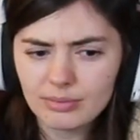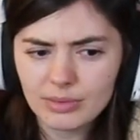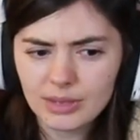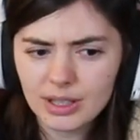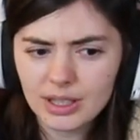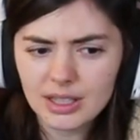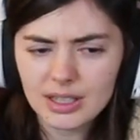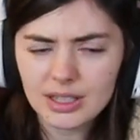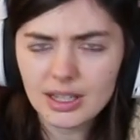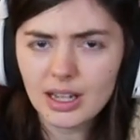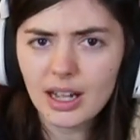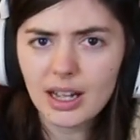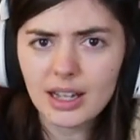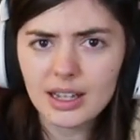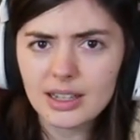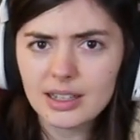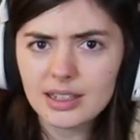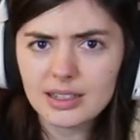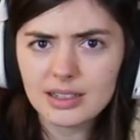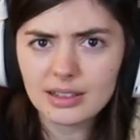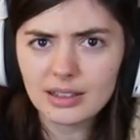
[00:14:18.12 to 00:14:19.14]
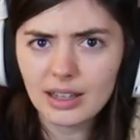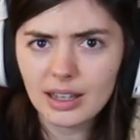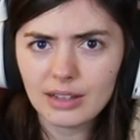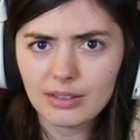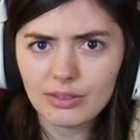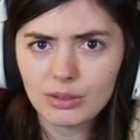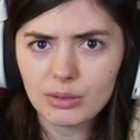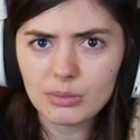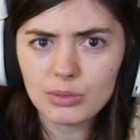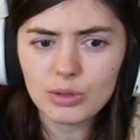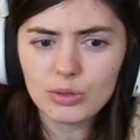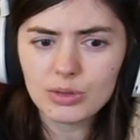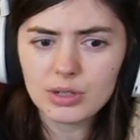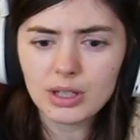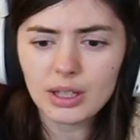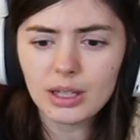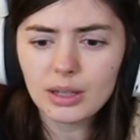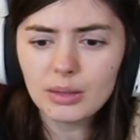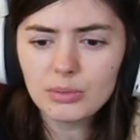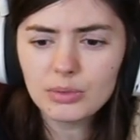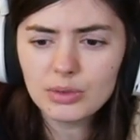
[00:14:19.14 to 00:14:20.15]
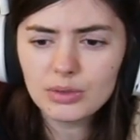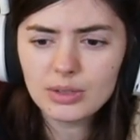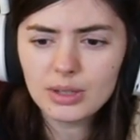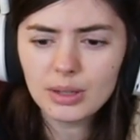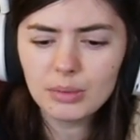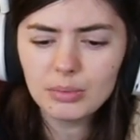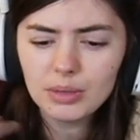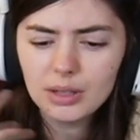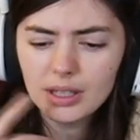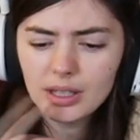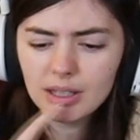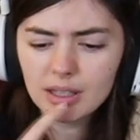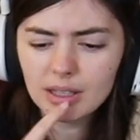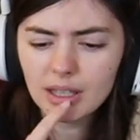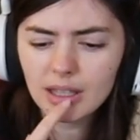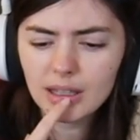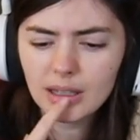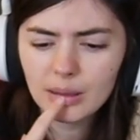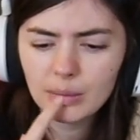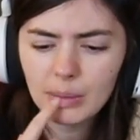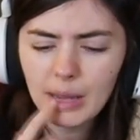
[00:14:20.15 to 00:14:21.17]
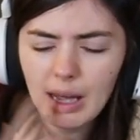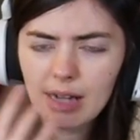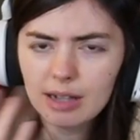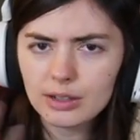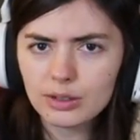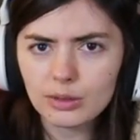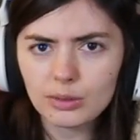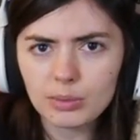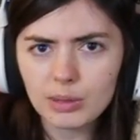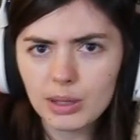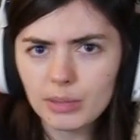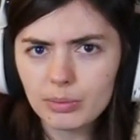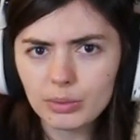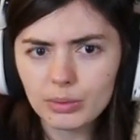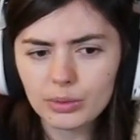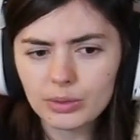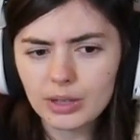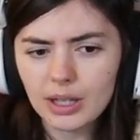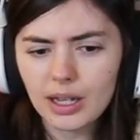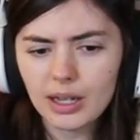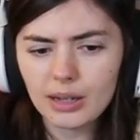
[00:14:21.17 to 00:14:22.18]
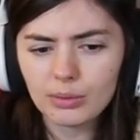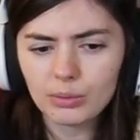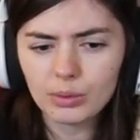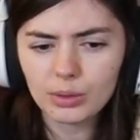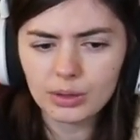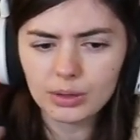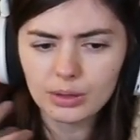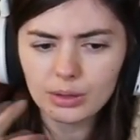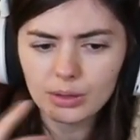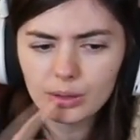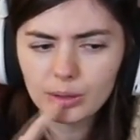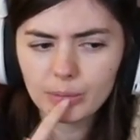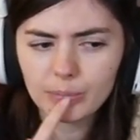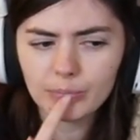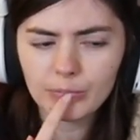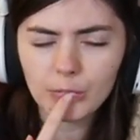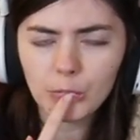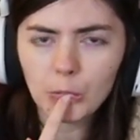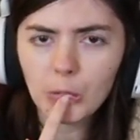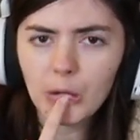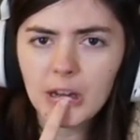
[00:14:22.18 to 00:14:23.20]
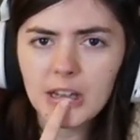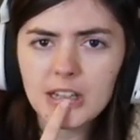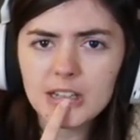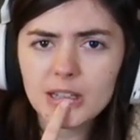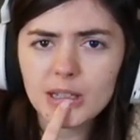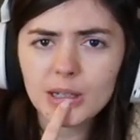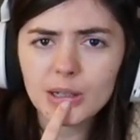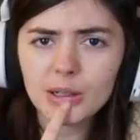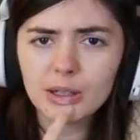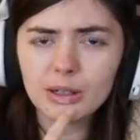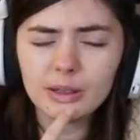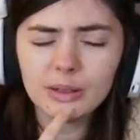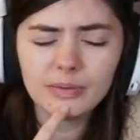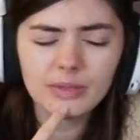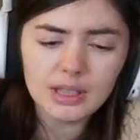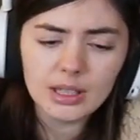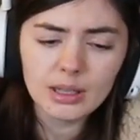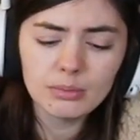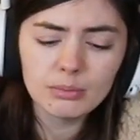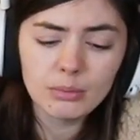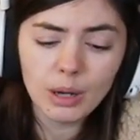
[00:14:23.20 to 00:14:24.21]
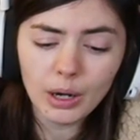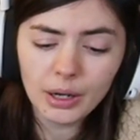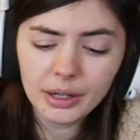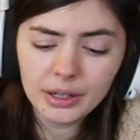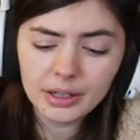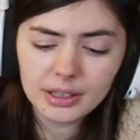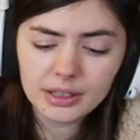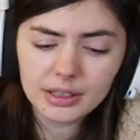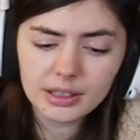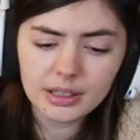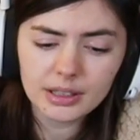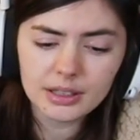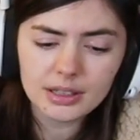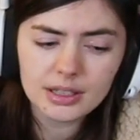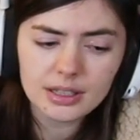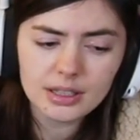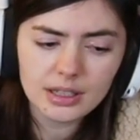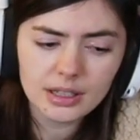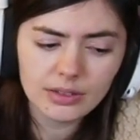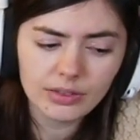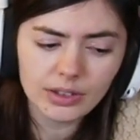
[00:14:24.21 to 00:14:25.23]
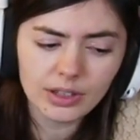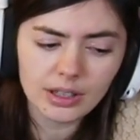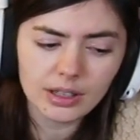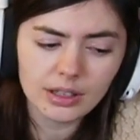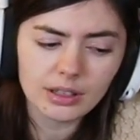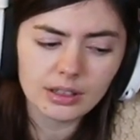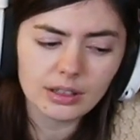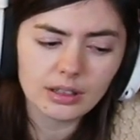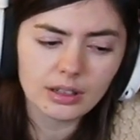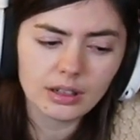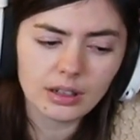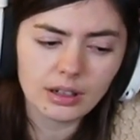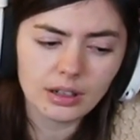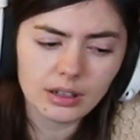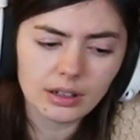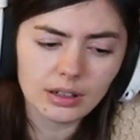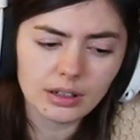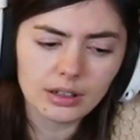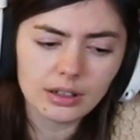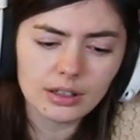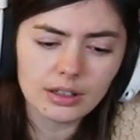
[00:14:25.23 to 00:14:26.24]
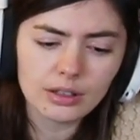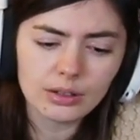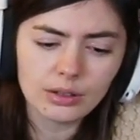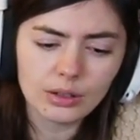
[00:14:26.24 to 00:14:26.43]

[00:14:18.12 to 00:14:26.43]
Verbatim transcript: these guys like for museums or something, like back to people that were raised there. Mark and Steven are, you